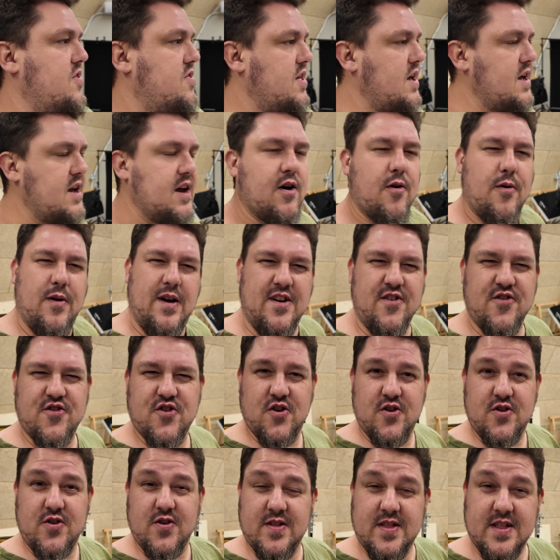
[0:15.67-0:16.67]
think I already
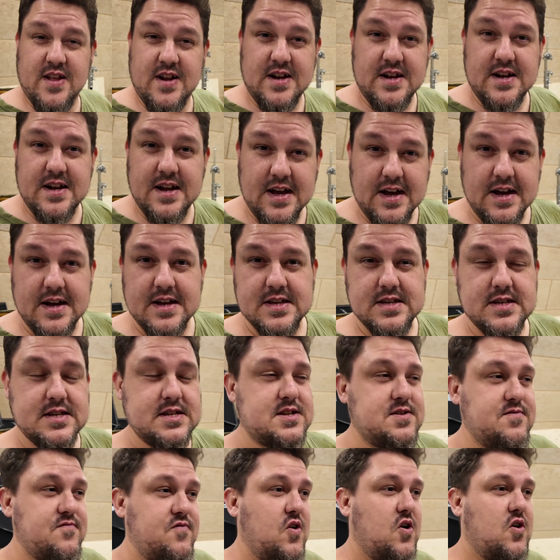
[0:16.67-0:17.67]
showed you in the
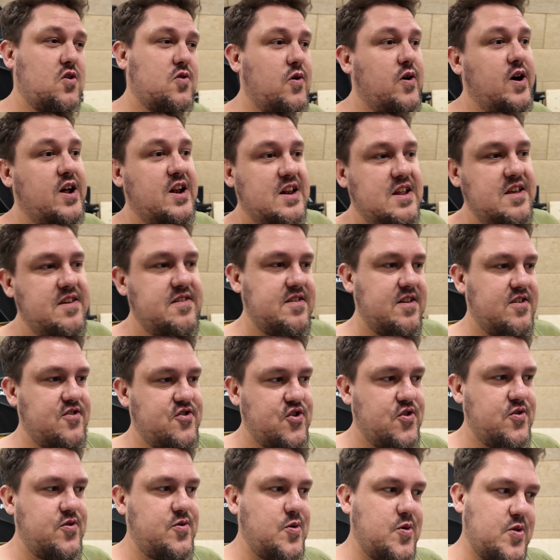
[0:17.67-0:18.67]
last vlog, or at least I
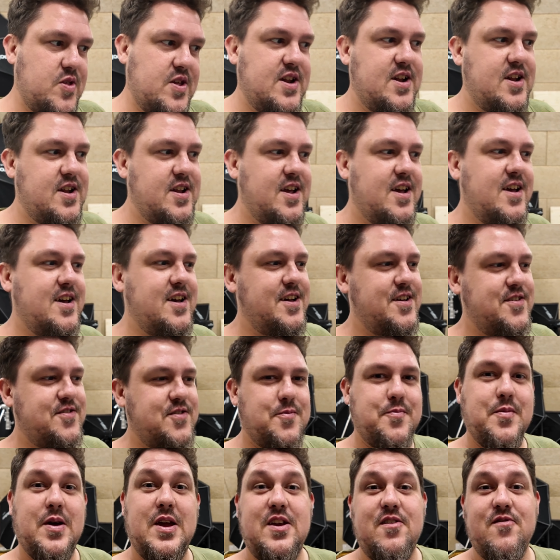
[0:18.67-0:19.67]
showed you that
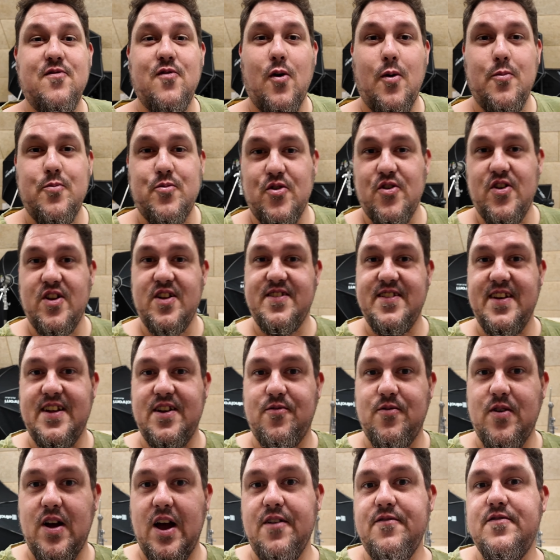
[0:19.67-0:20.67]
some A4 products
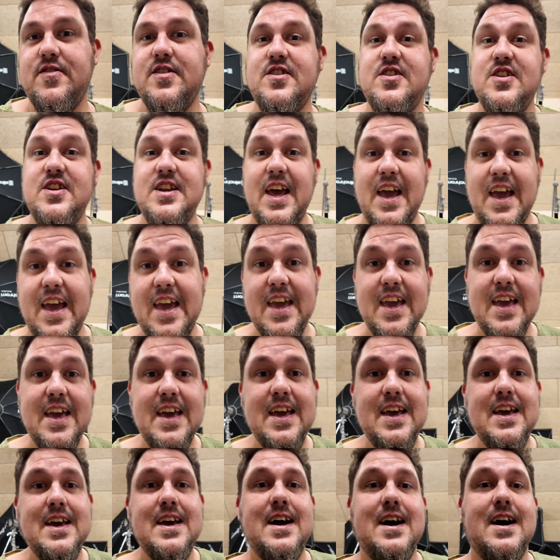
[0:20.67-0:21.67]
had arrived. Today
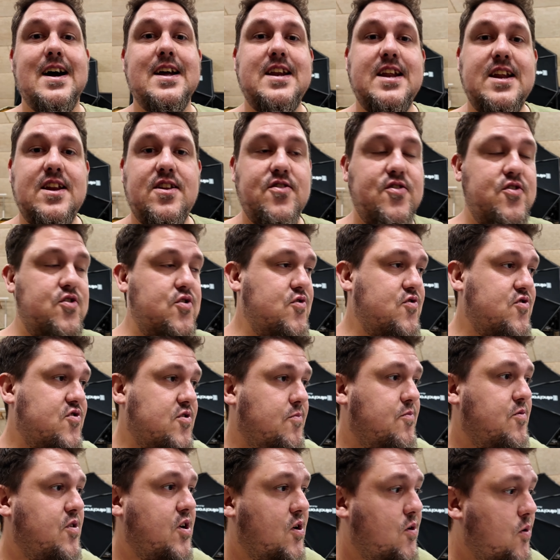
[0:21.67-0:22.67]
I need to do
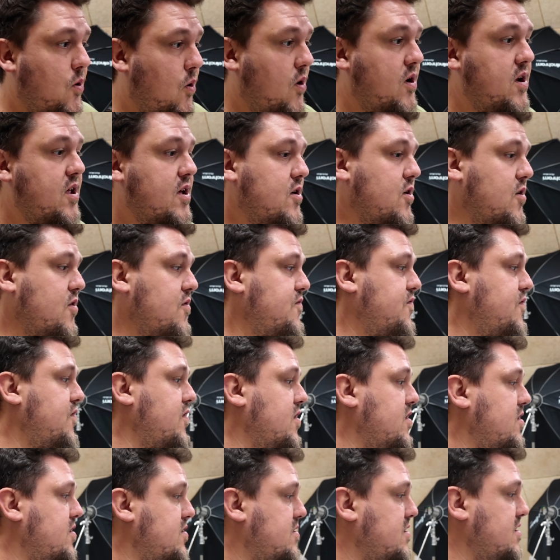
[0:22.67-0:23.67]
some recording
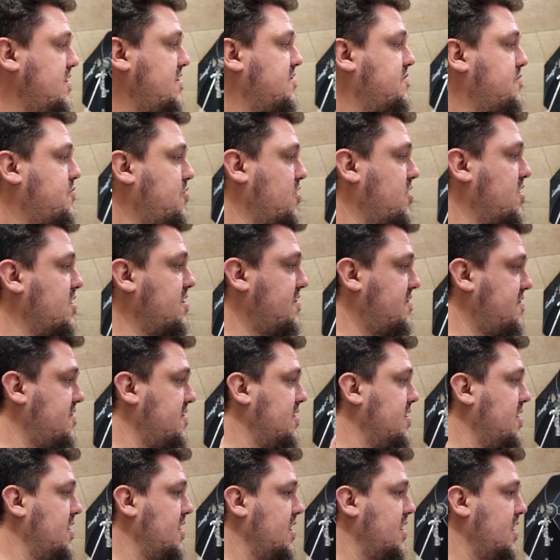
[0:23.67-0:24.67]
of these products,
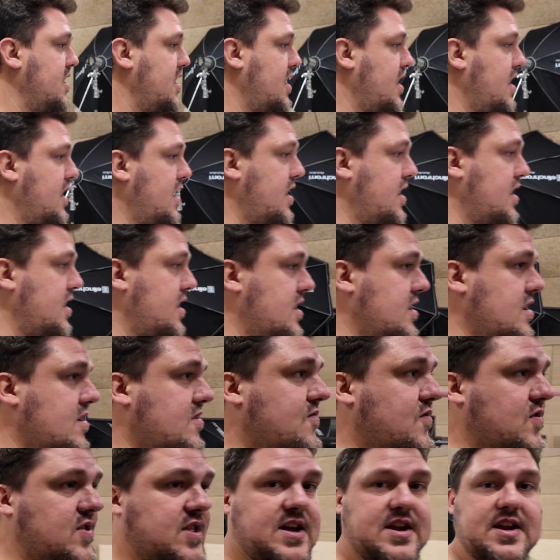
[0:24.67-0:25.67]

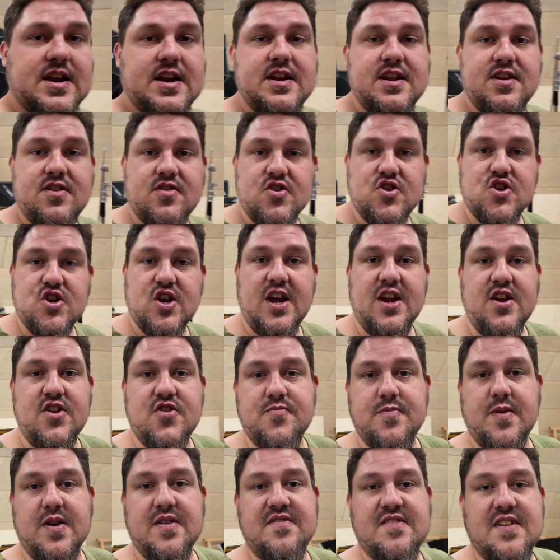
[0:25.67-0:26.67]
and for that I need to
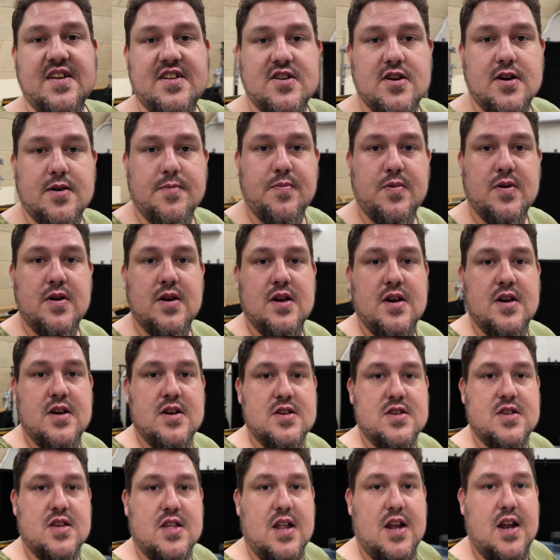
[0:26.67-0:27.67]
change my setup
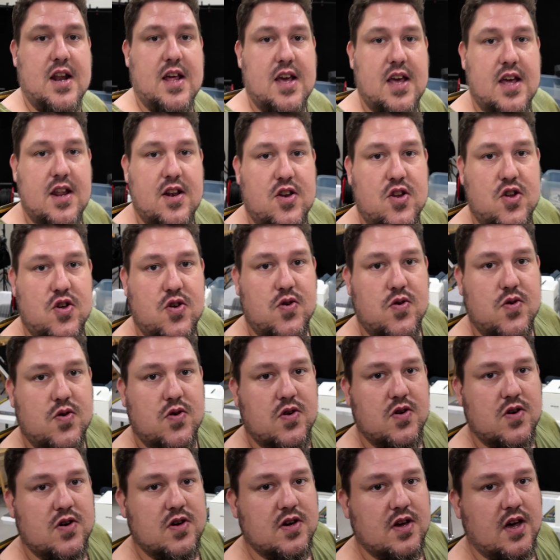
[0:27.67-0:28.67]
so that I can
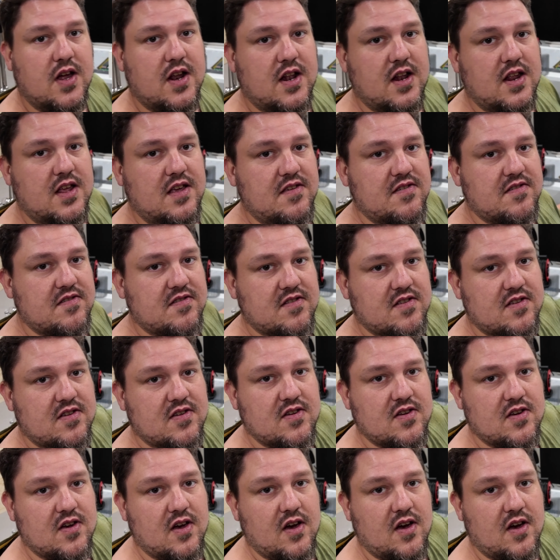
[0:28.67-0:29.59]
do at least